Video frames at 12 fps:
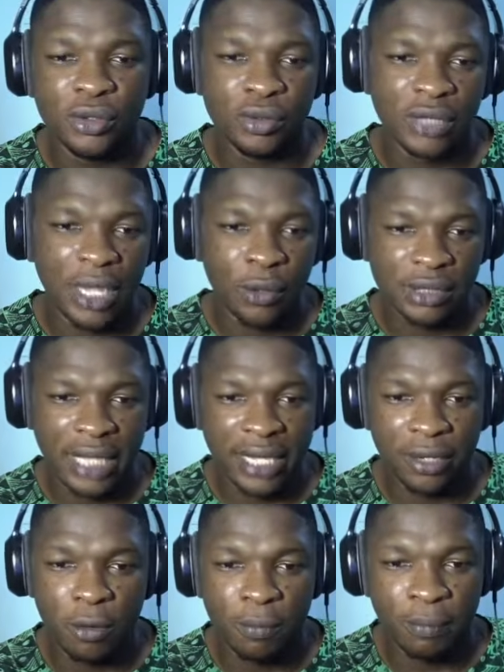So that was like
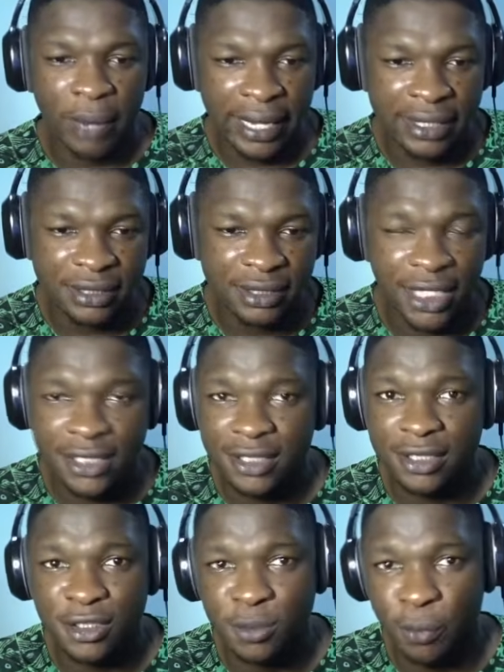combined
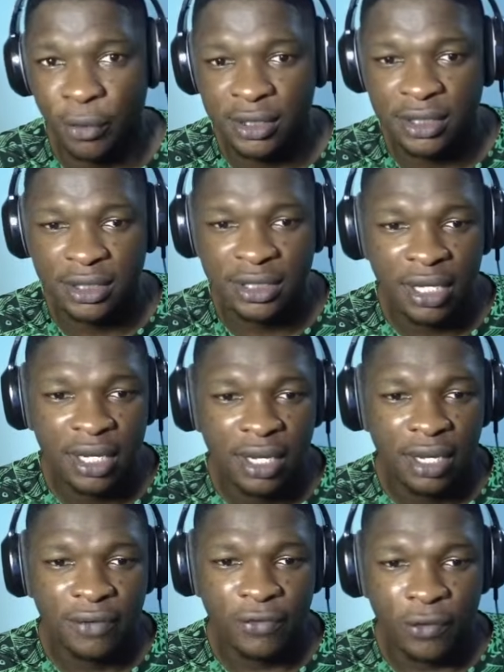36 points
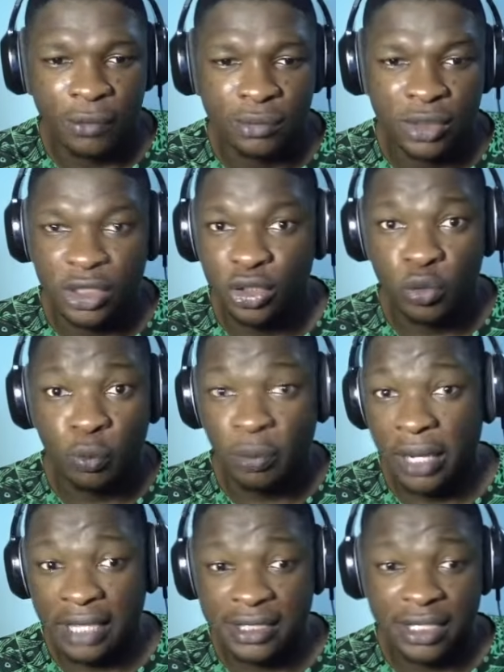from these two players